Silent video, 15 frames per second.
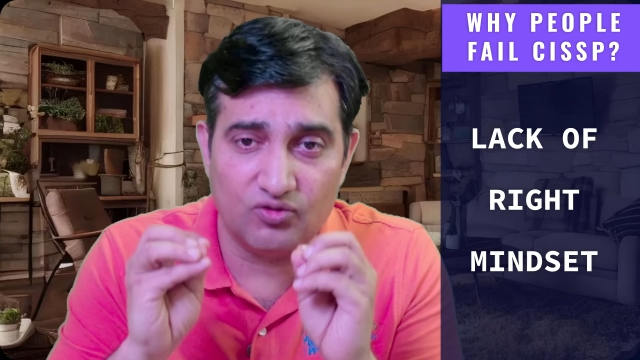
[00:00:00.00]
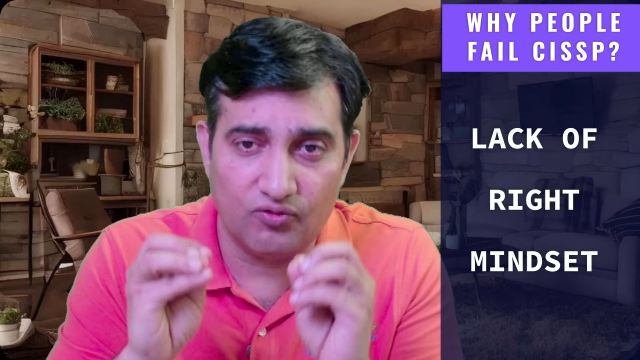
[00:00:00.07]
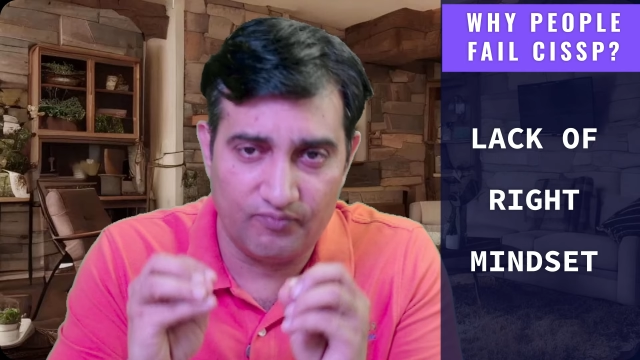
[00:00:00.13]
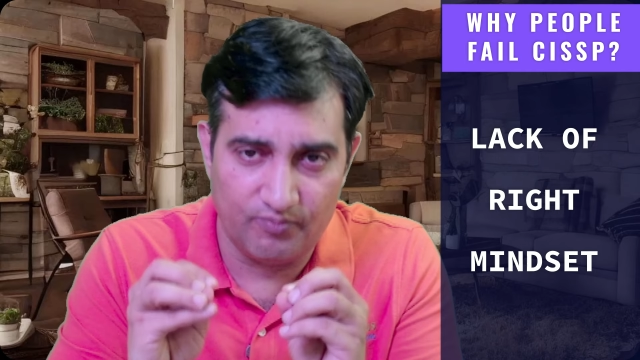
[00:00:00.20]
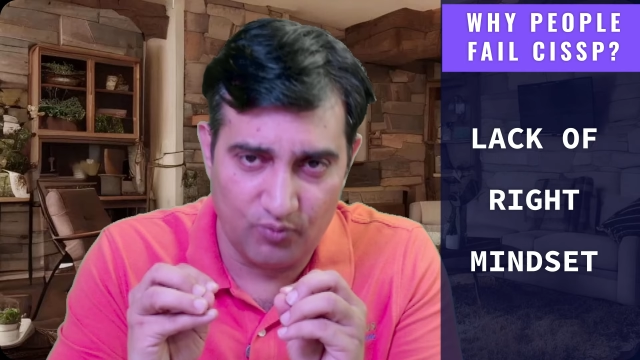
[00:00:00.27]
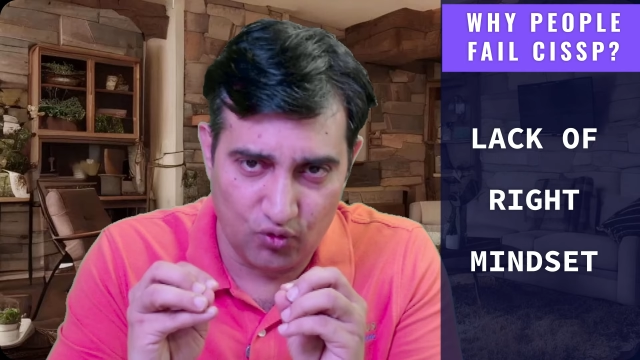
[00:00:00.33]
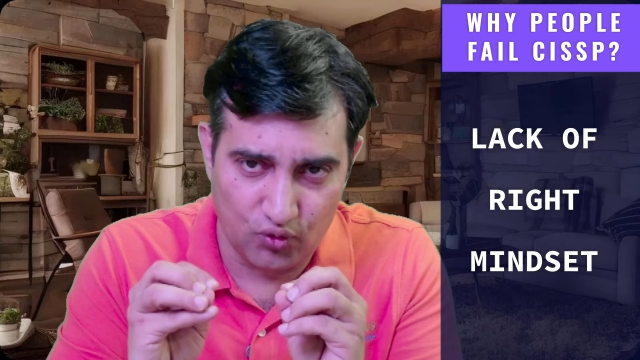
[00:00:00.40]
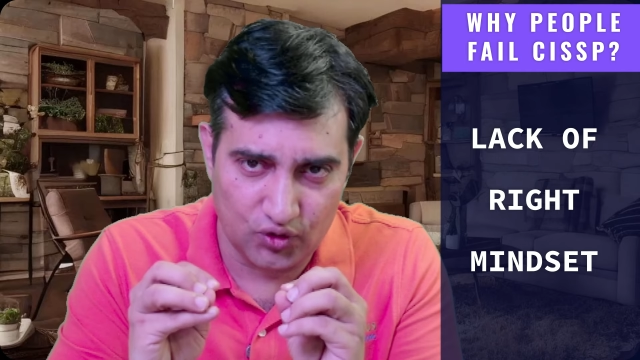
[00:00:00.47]
of
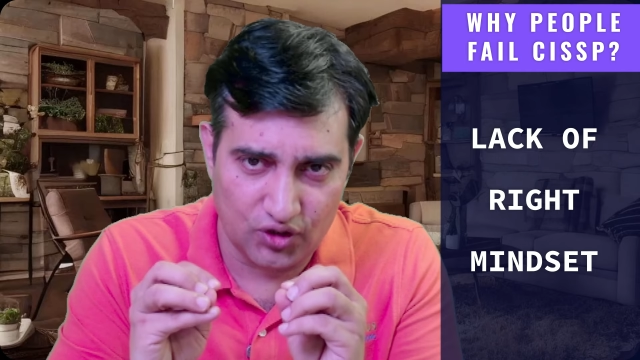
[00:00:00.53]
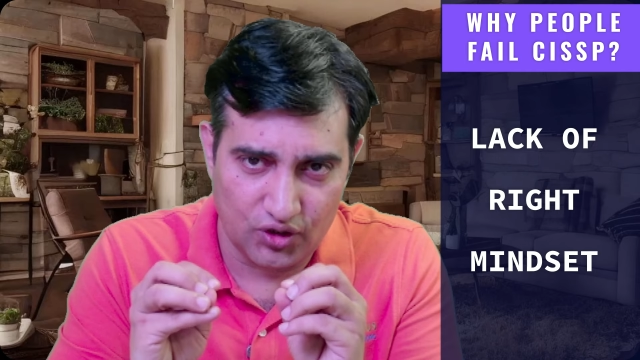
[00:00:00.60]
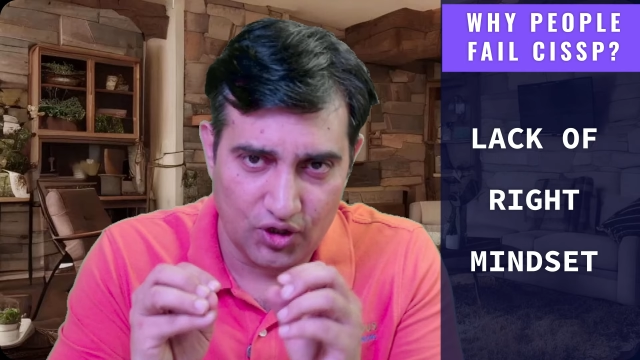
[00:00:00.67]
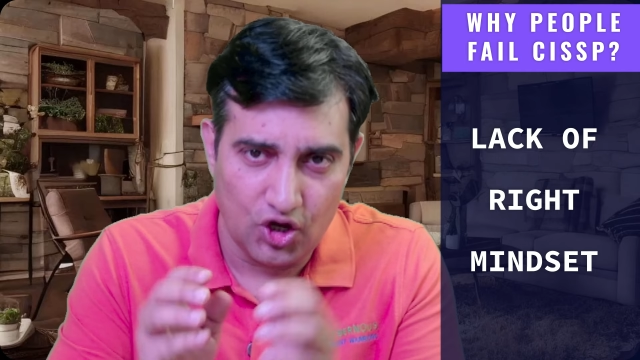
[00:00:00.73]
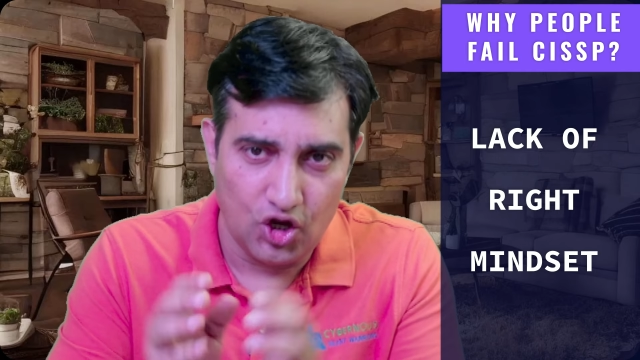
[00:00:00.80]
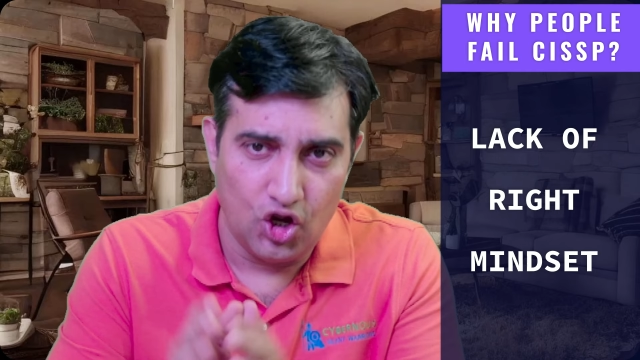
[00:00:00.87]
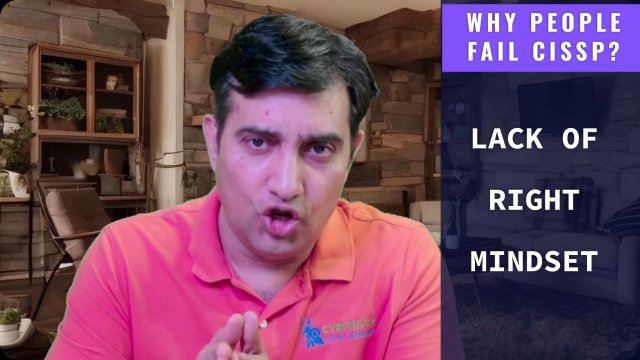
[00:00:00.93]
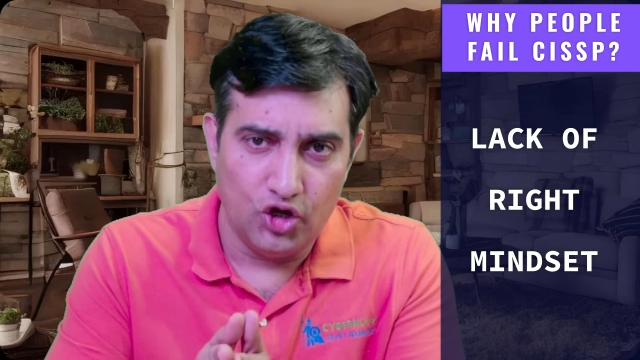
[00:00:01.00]
both.
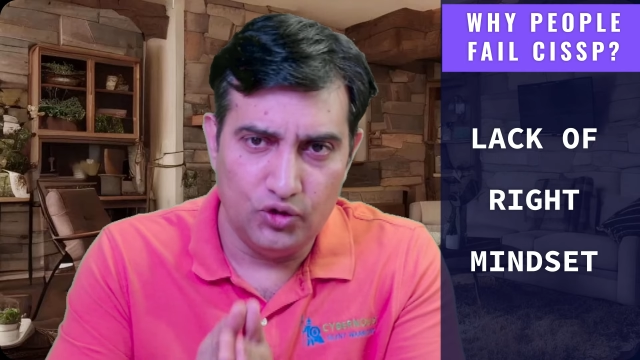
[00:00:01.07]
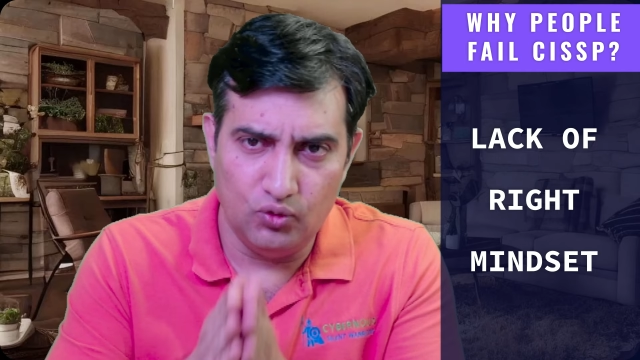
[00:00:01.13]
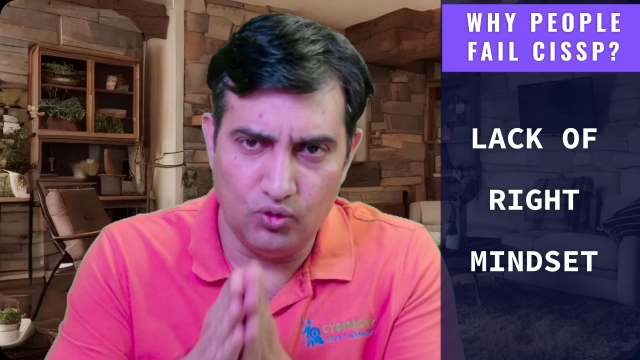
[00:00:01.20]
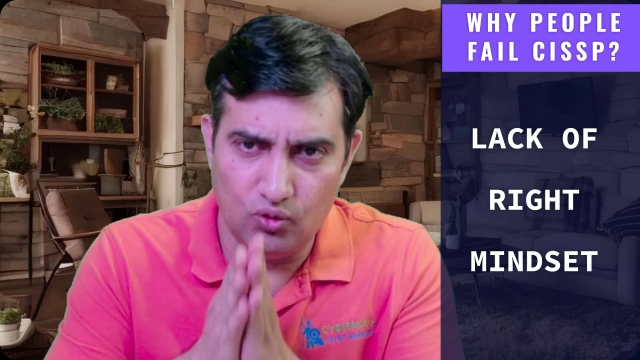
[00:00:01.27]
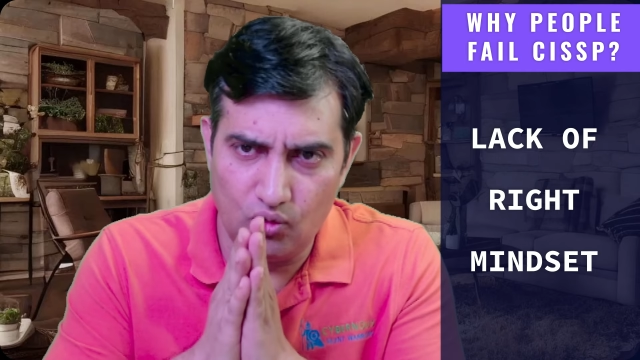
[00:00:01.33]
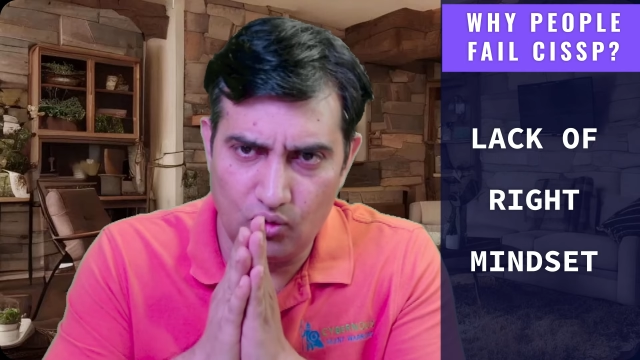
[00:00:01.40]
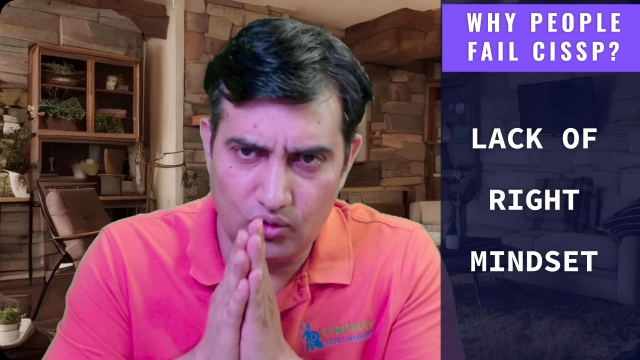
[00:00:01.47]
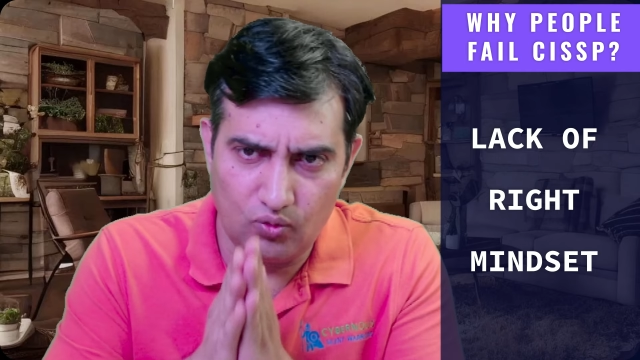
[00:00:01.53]
You
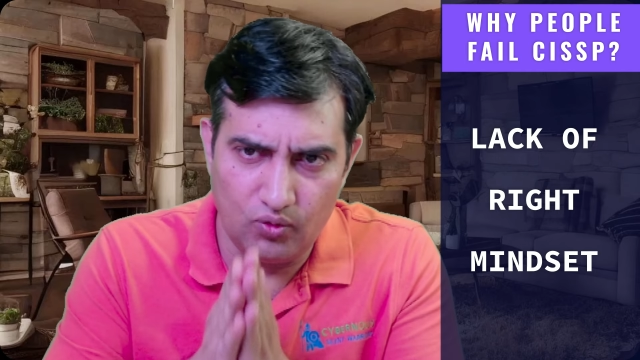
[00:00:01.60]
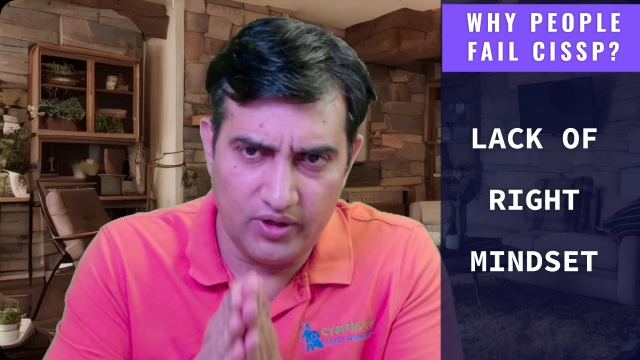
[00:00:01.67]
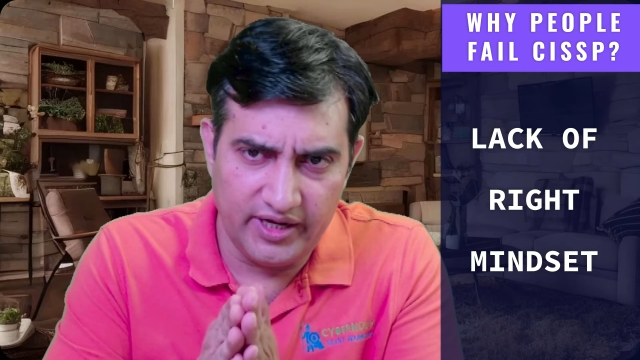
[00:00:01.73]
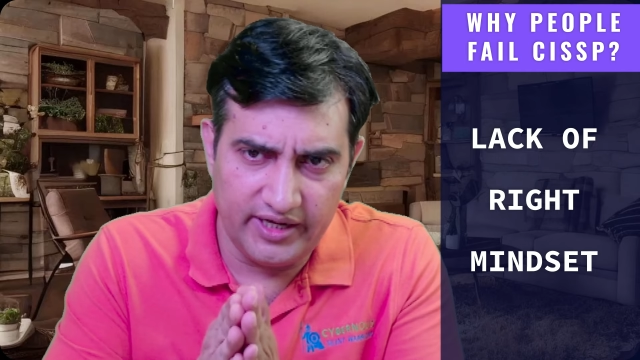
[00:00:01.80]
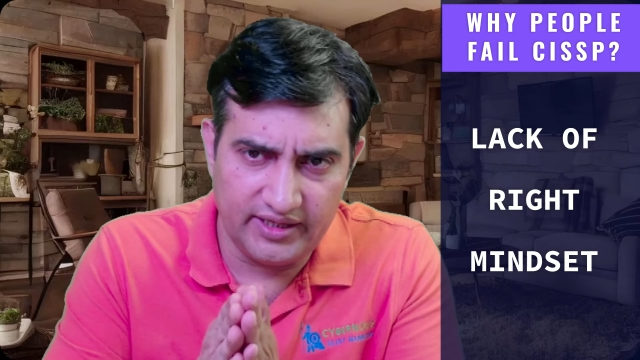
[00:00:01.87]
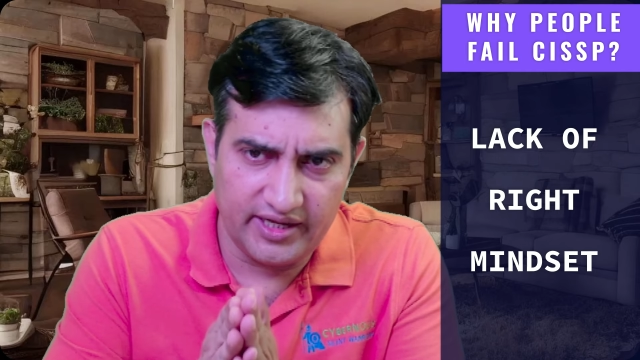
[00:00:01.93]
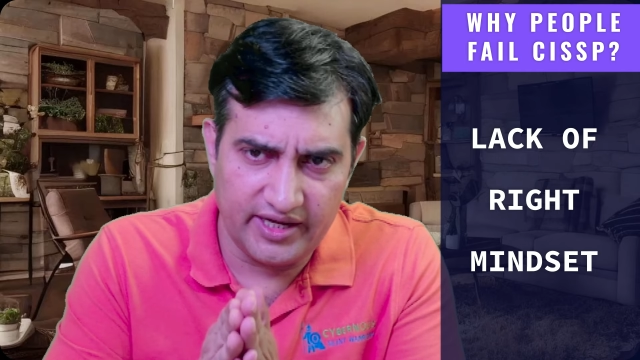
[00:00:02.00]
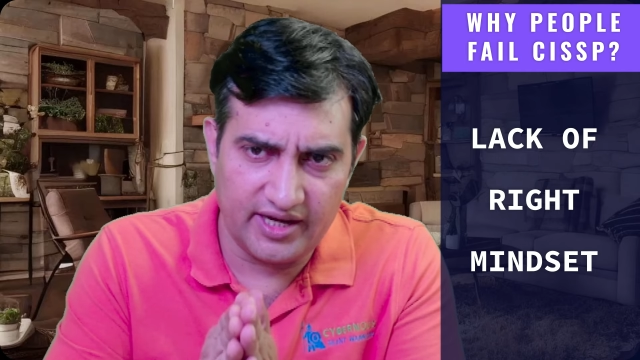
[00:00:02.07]
not only
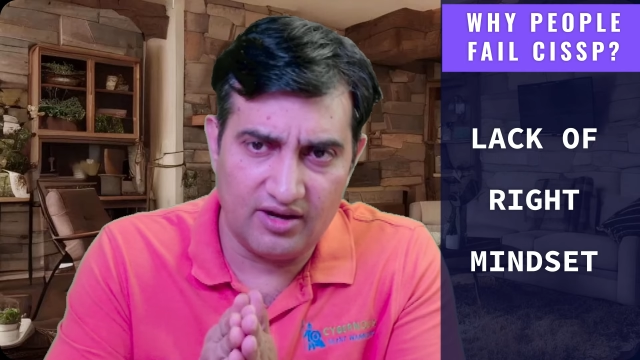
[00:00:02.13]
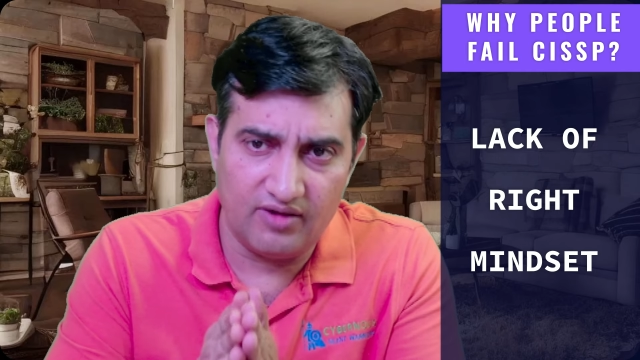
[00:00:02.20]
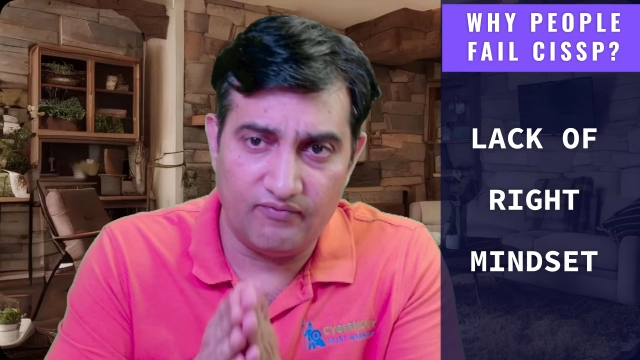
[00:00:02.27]
think